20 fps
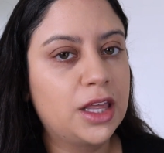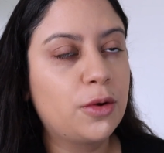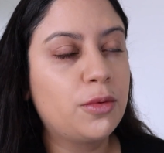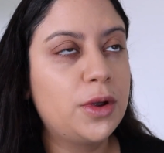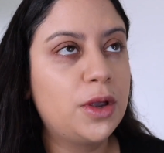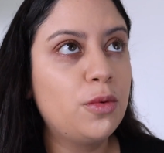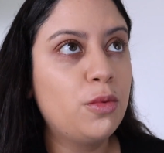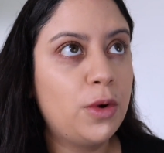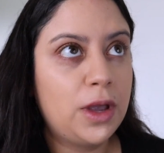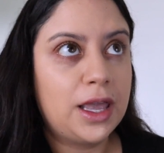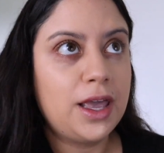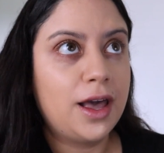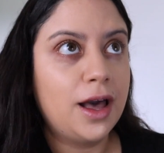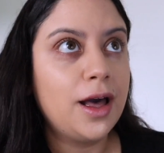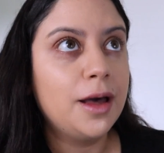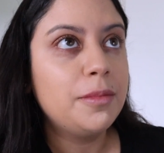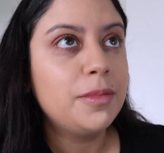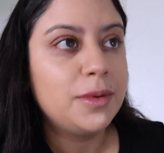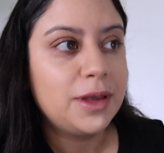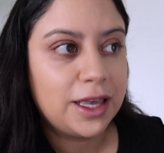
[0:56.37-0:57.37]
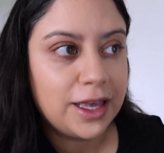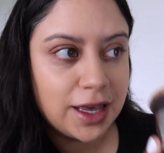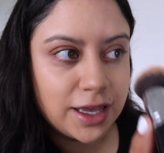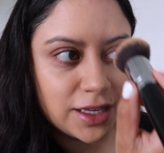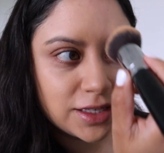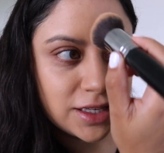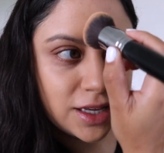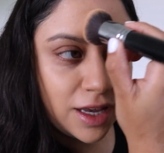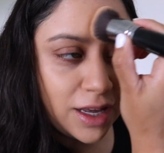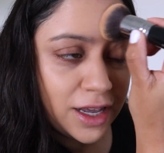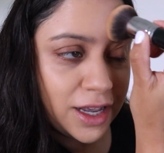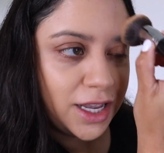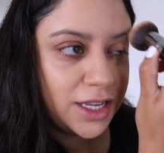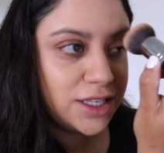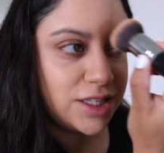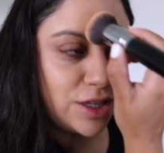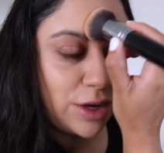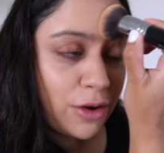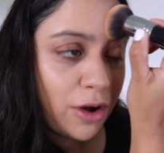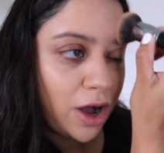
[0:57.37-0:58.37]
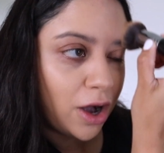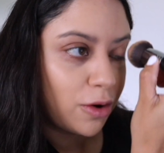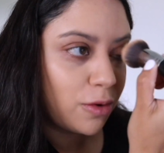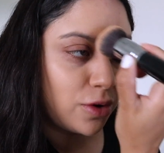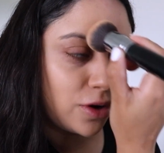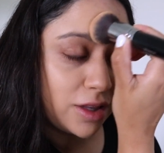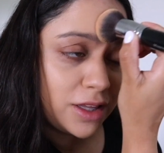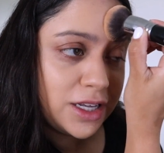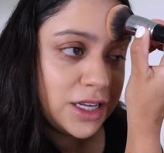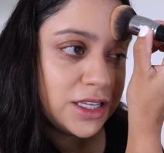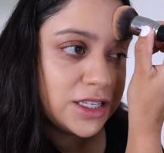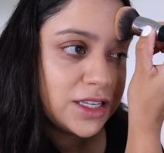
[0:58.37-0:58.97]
we wake up because it's so awkwardly